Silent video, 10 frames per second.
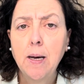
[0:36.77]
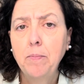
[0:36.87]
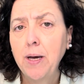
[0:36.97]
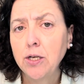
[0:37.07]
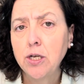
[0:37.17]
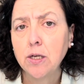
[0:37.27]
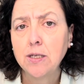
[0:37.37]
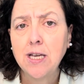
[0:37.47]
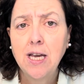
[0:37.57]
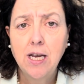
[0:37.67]

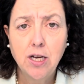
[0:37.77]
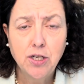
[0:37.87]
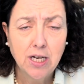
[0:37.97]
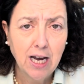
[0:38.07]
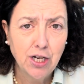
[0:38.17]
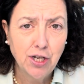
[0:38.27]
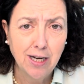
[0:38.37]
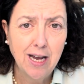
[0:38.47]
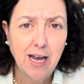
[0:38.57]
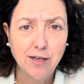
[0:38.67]
pensions,
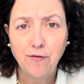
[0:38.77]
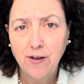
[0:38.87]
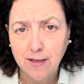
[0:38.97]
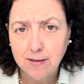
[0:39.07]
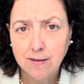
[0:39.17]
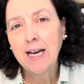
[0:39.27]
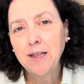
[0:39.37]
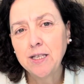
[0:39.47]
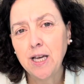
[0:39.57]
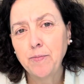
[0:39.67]
education and defence. At
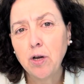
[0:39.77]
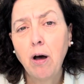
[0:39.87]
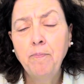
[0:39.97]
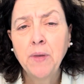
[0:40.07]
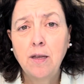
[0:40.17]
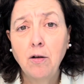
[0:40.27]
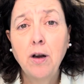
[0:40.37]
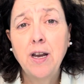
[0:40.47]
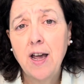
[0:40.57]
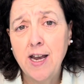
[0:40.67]
the same time, their
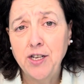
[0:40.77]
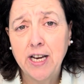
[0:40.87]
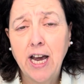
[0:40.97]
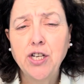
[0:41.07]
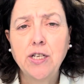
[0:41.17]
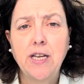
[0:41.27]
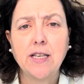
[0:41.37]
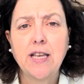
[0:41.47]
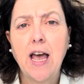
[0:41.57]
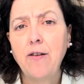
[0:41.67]
own education debts
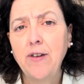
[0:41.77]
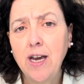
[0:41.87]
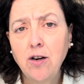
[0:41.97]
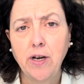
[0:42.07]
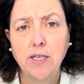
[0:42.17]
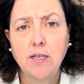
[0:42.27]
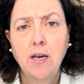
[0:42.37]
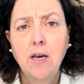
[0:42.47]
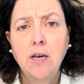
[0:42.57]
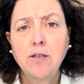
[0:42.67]
have increased.
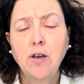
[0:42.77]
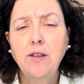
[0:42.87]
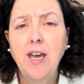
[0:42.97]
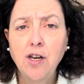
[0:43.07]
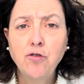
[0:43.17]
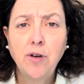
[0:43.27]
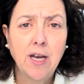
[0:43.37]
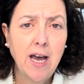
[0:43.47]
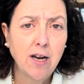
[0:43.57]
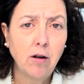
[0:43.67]
So they're entering
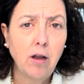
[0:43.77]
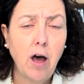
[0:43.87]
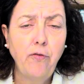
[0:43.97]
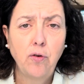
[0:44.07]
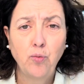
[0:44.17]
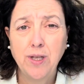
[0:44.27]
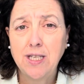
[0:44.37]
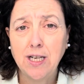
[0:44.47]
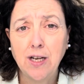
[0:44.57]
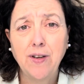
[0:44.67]
adult life with
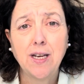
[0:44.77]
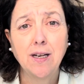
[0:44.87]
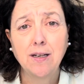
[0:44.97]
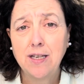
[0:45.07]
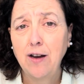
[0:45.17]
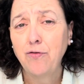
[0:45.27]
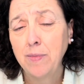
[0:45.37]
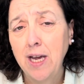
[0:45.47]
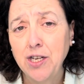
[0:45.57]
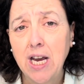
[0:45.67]
significant debt from
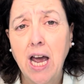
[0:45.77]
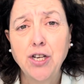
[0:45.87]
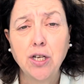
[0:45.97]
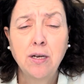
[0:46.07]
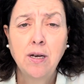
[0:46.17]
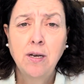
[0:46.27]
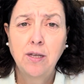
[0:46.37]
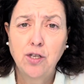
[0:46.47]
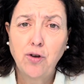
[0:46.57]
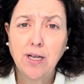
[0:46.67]
their education. They're
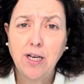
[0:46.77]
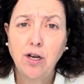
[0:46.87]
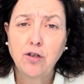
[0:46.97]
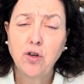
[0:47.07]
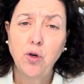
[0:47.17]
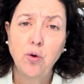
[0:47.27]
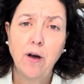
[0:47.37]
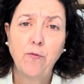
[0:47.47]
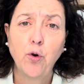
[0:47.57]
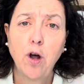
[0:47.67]
struggling to
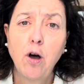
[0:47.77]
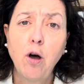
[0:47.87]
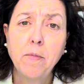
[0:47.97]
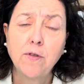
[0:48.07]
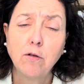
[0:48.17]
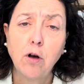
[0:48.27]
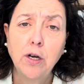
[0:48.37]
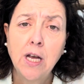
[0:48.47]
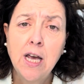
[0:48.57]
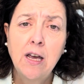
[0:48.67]
afford a home of their own.
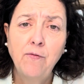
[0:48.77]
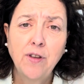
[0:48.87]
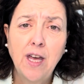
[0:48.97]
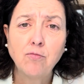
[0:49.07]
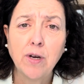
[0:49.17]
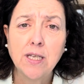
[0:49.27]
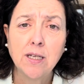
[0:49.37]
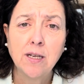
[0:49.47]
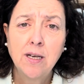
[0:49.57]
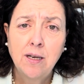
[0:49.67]
And for that
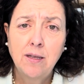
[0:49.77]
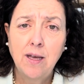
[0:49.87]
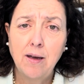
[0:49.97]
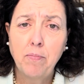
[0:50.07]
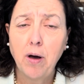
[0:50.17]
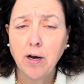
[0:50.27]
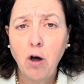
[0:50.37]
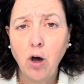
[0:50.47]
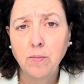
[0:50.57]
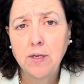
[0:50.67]
reason, they're buying
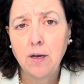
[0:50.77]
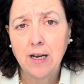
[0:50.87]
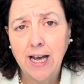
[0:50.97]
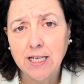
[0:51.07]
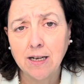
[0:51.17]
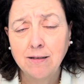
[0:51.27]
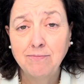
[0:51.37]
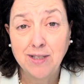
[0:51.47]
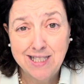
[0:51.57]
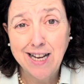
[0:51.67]
homes later,
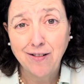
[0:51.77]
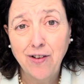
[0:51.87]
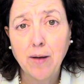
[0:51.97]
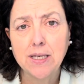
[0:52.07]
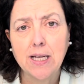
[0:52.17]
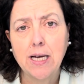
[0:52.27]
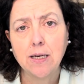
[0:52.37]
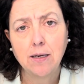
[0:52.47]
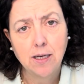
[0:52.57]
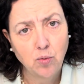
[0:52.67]
starting families
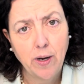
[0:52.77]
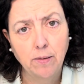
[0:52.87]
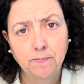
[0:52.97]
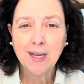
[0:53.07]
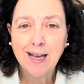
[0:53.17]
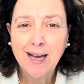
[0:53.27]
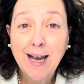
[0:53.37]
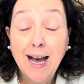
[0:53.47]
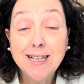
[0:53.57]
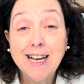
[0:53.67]
later as well.
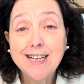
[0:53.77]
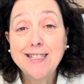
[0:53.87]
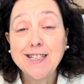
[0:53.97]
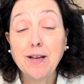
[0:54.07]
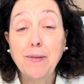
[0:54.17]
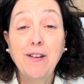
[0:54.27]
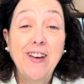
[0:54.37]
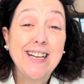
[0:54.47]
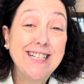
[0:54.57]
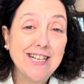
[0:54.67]
Our tax system
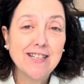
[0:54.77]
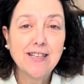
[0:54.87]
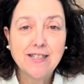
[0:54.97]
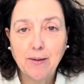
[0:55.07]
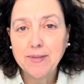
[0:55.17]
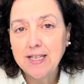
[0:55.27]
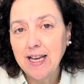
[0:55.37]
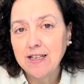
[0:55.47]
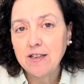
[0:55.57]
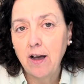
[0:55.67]
advantages some
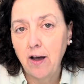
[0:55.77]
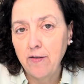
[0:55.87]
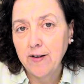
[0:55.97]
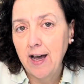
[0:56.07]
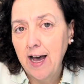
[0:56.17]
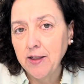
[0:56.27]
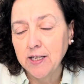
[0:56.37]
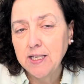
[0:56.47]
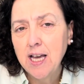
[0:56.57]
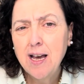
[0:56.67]
states over
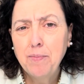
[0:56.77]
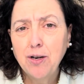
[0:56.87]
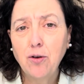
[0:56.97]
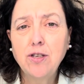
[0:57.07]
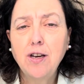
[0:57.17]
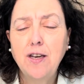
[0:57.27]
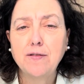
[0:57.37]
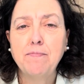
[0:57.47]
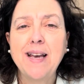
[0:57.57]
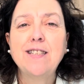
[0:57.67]
others, but it also gives
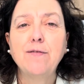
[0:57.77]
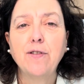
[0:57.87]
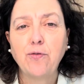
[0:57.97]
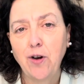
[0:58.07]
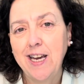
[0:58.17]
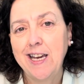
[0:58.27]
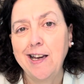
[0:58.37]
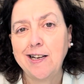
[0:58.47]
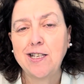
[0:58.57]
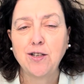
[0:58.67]
massive free
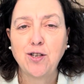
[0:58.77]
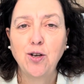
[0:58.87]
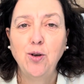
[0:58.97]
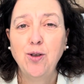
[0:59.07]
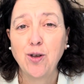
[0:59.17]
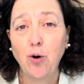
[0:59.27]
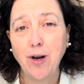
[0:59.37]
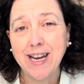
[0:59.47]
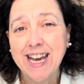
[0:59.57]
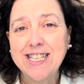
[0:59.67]
kicks to the oil
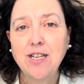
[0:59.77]
and gas